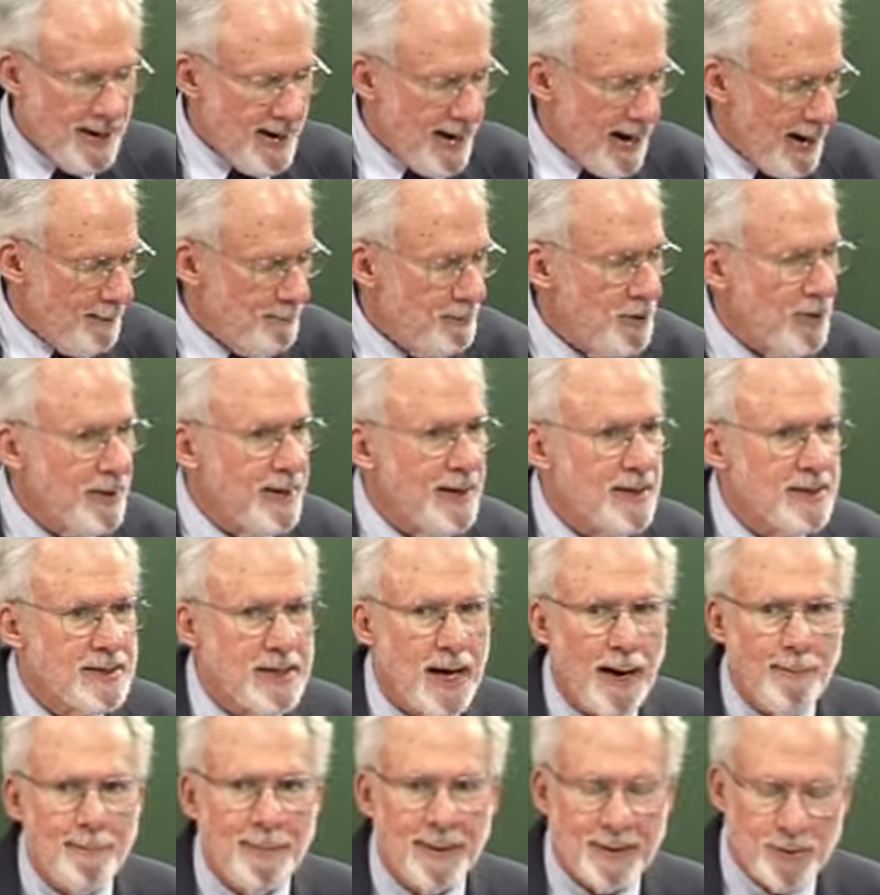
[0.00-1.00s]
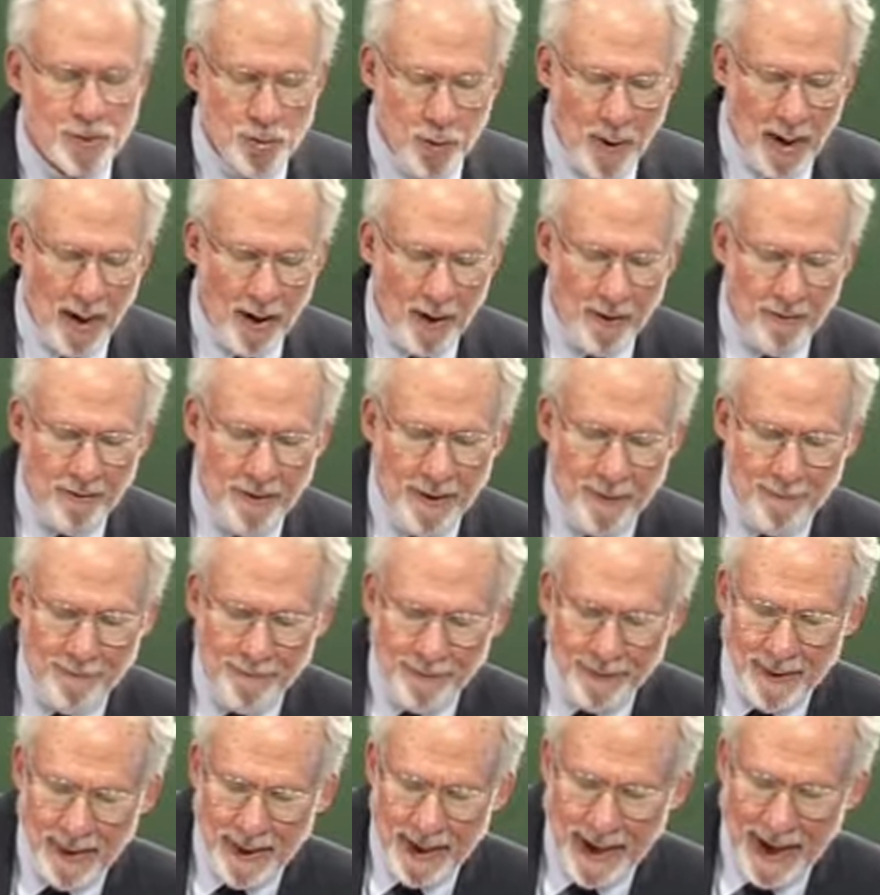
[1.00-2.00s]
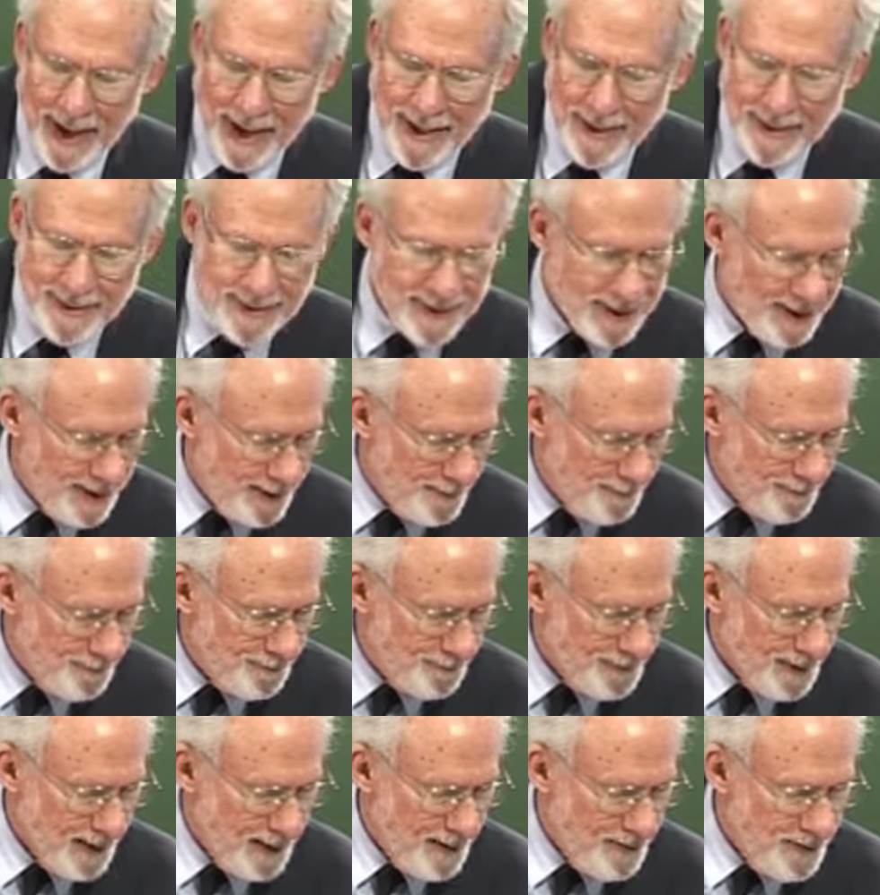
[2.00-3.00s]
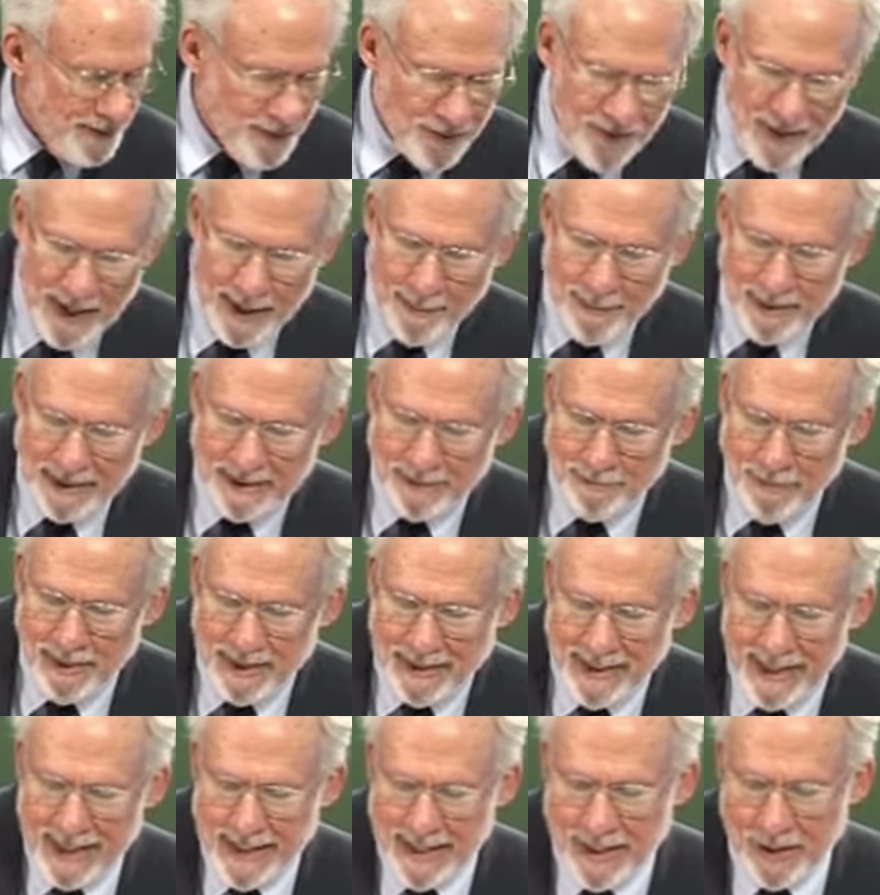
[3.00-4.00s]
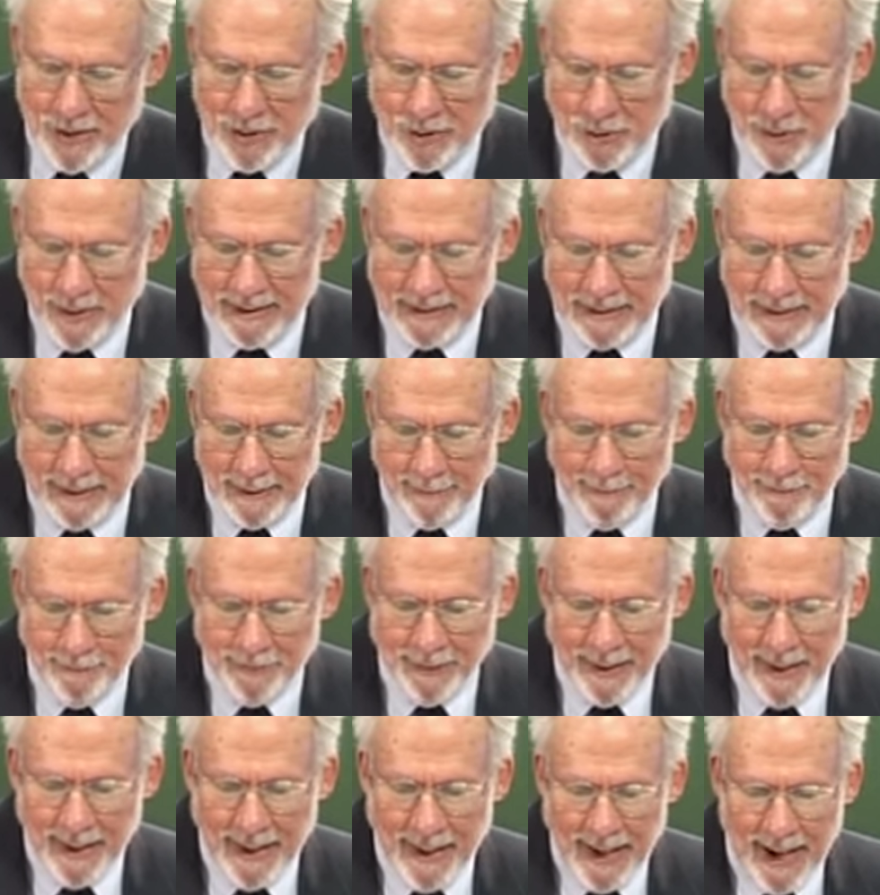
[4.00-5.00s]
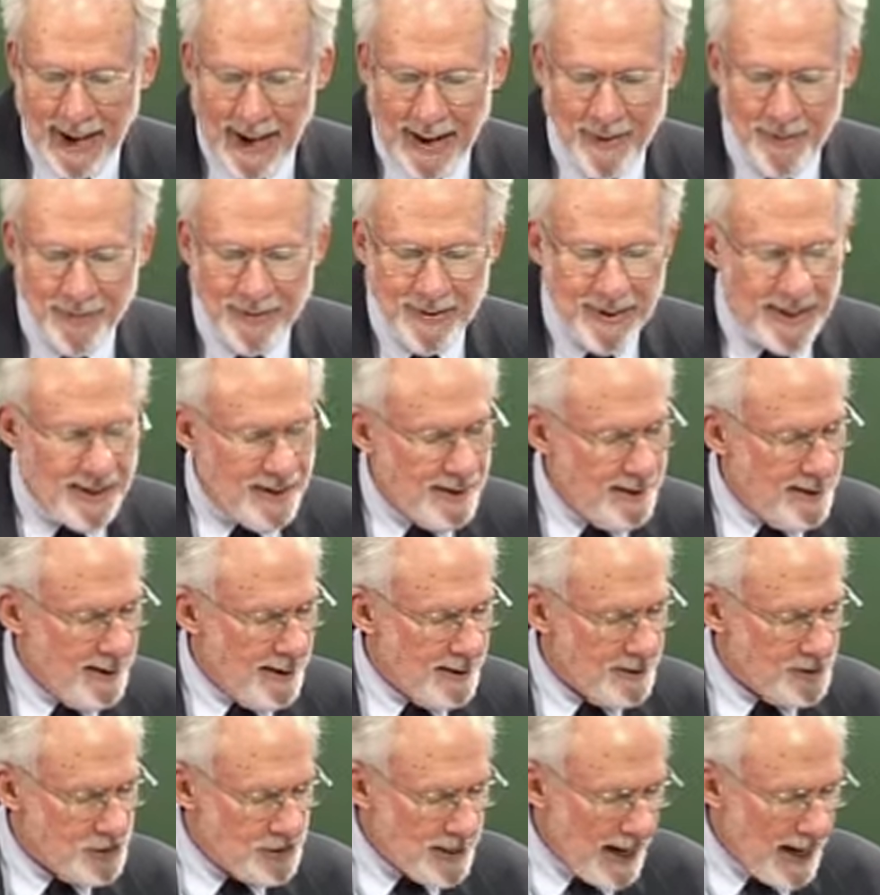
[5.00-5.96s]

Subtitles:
I'm looking at topic 12, and the theme is Medina and Jerusalem, and the